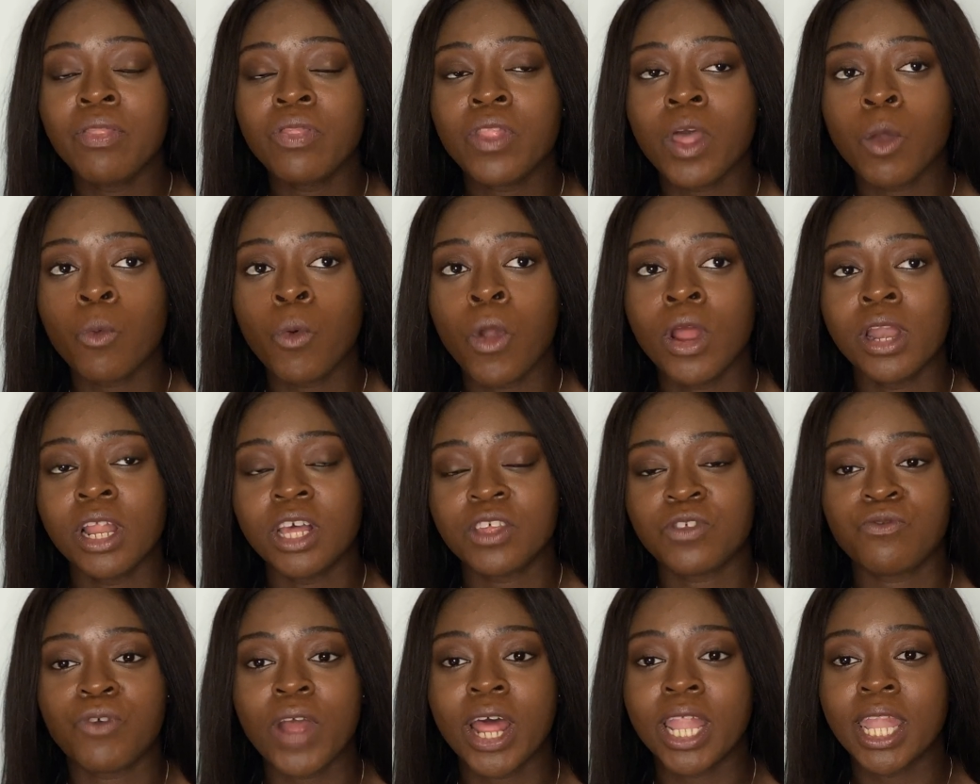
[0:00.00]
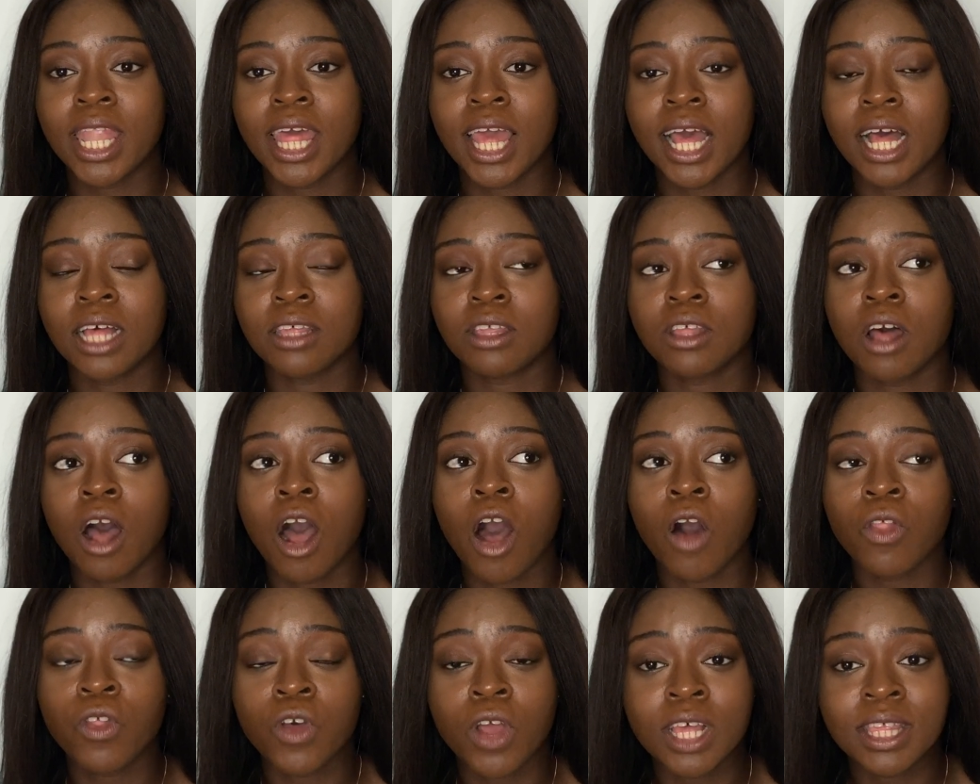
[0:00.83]
They weren't as friendly as the
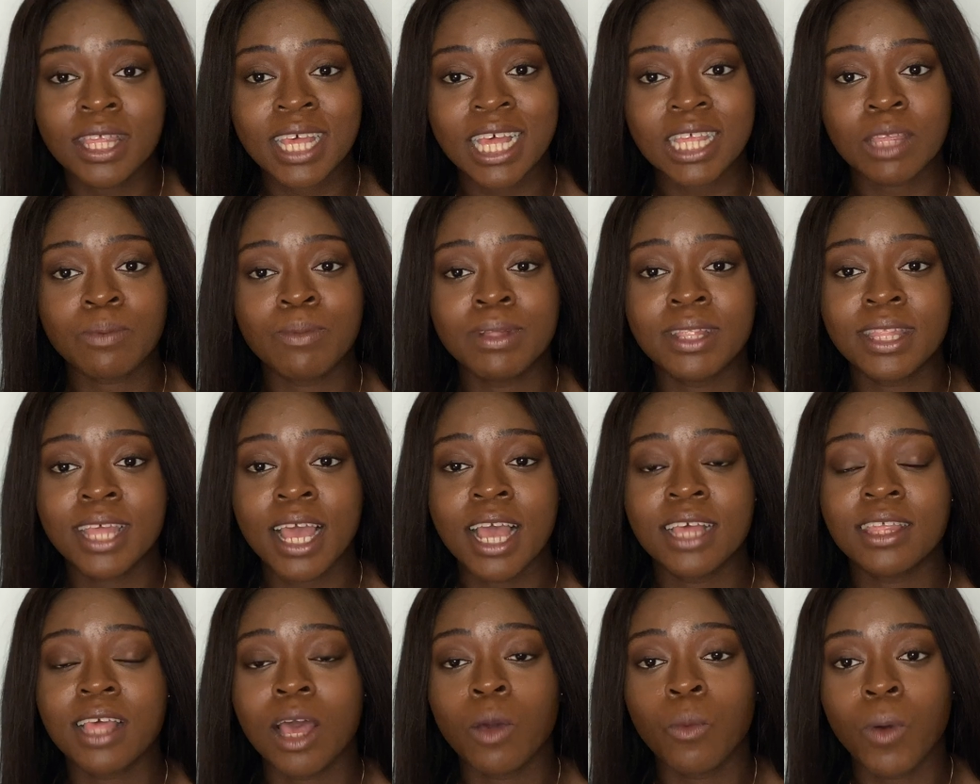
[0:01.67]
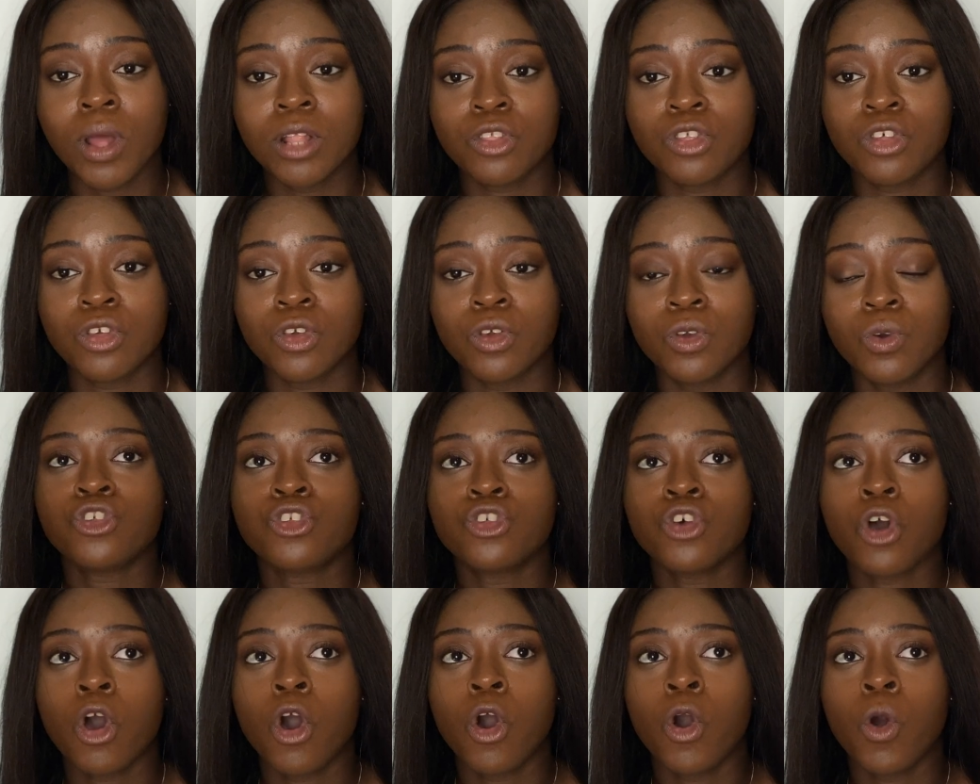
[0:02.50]
other assessment days I went to.
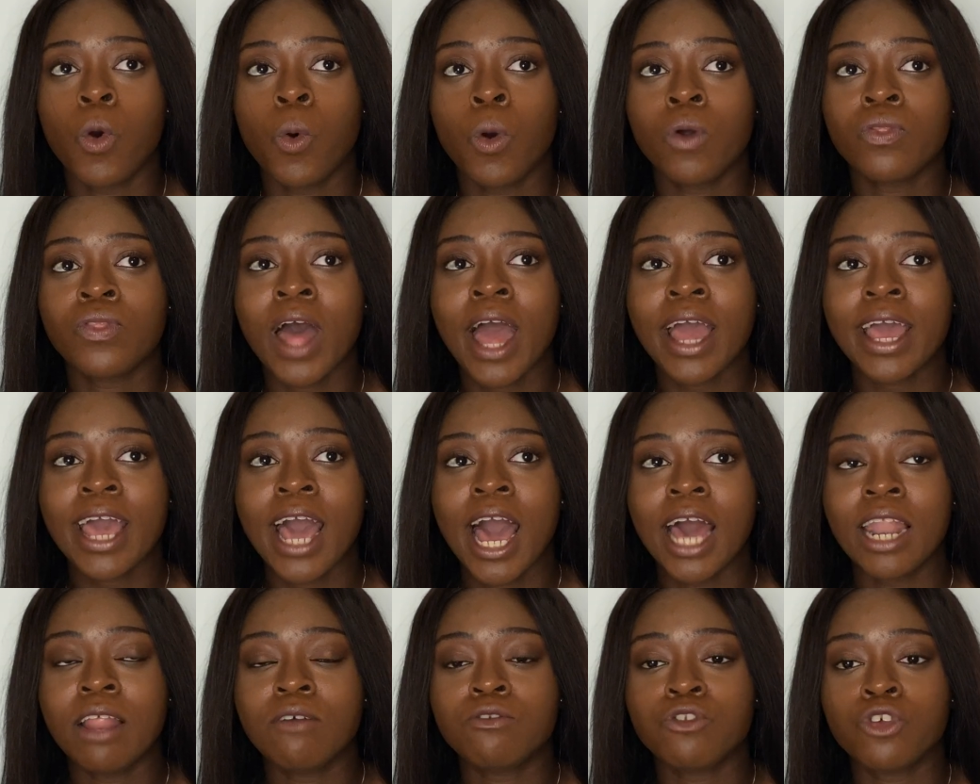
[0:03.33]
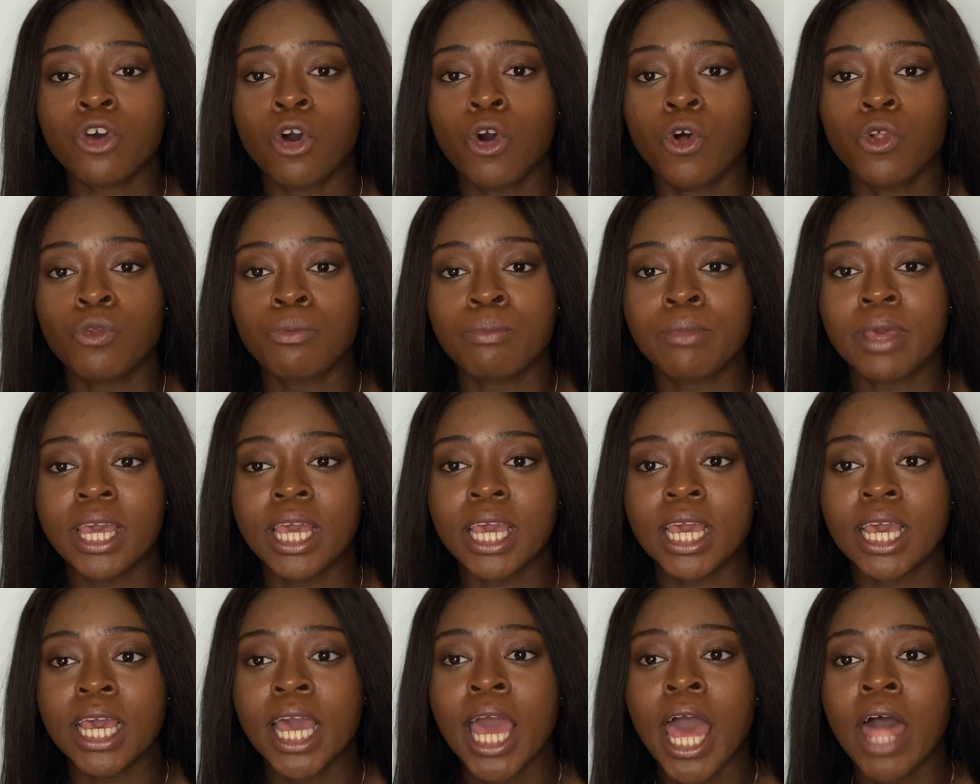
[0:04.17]
So that kind of told
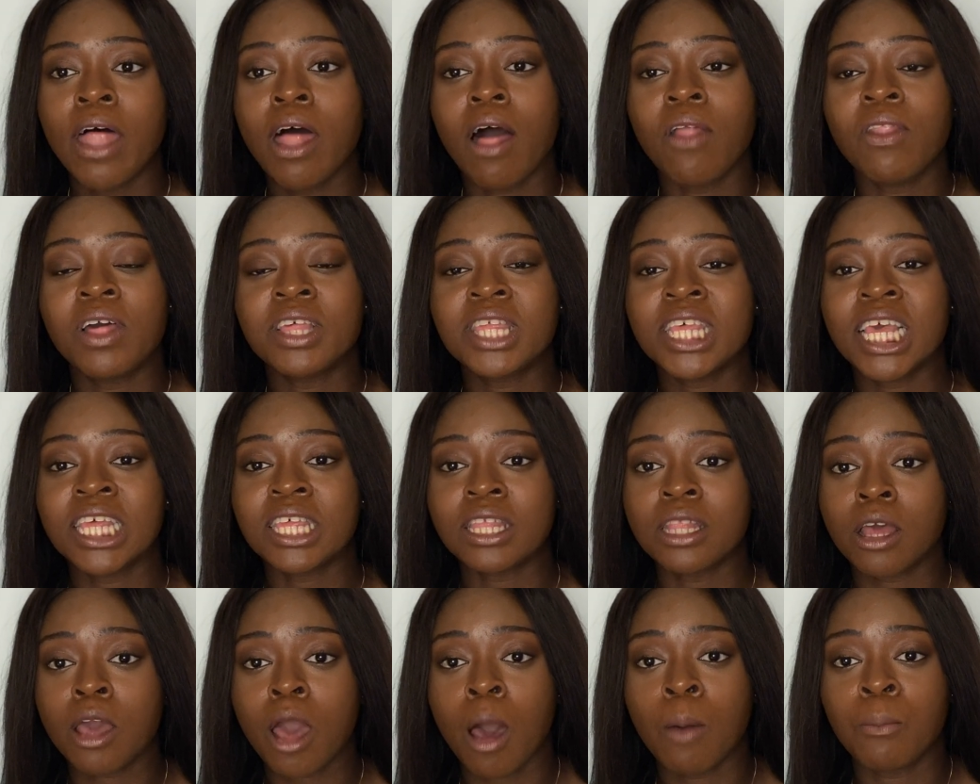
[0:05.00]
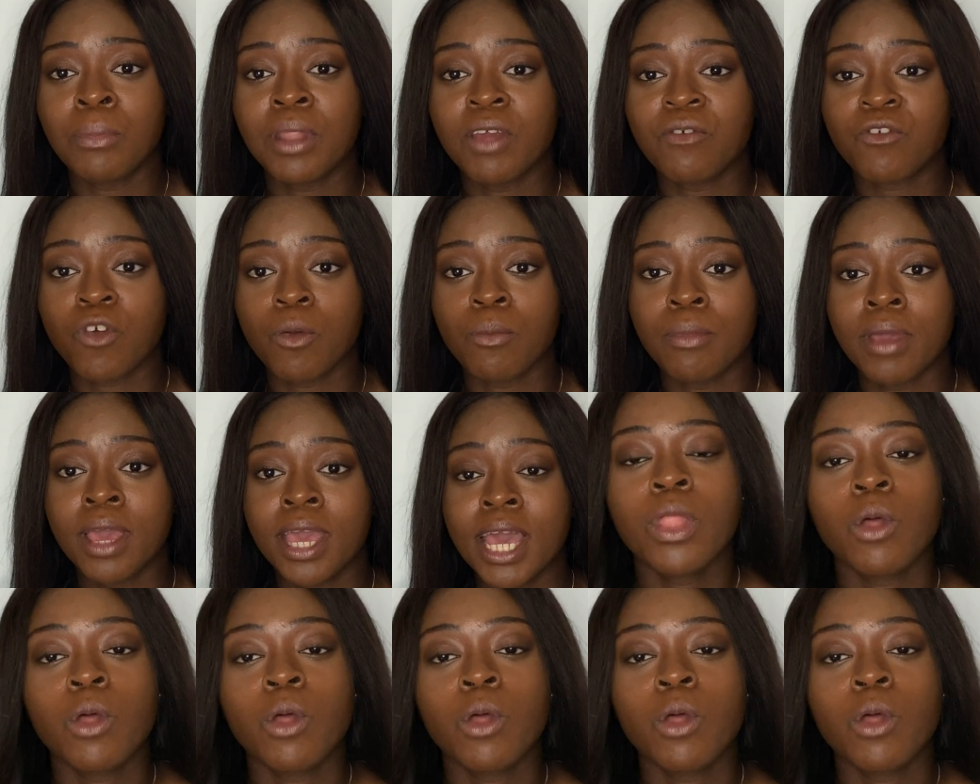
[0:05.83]
me that this isn't a company for me.